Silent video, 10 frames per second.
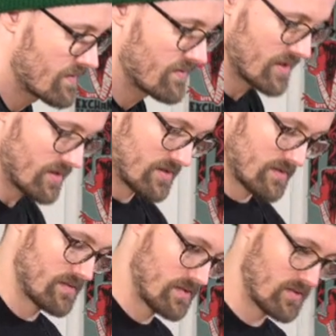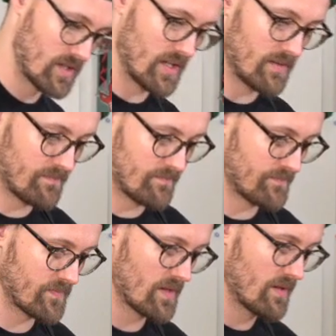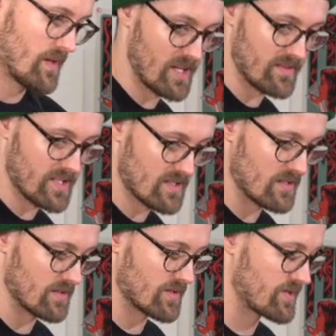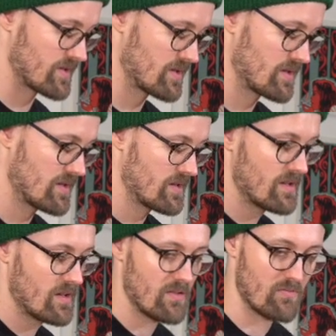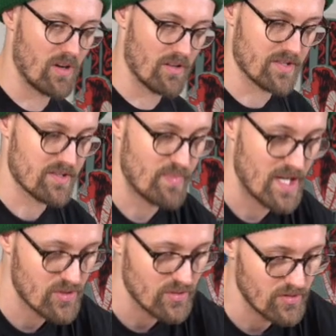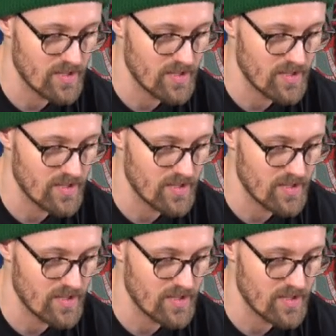Very good. Okay, wow, this looks rather special